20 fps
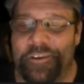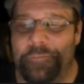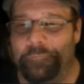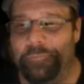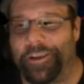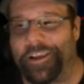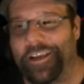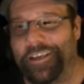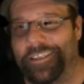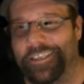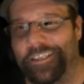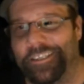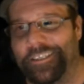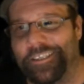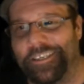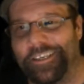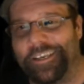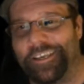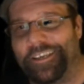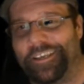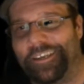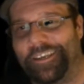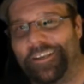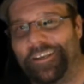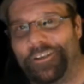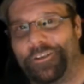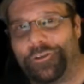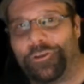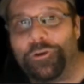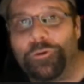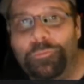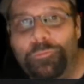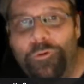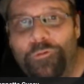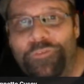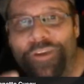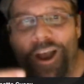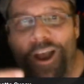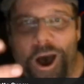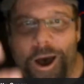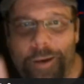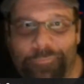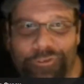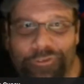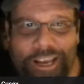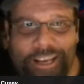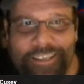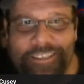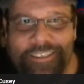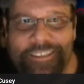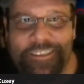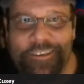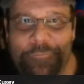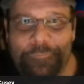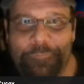because it's two moving objects.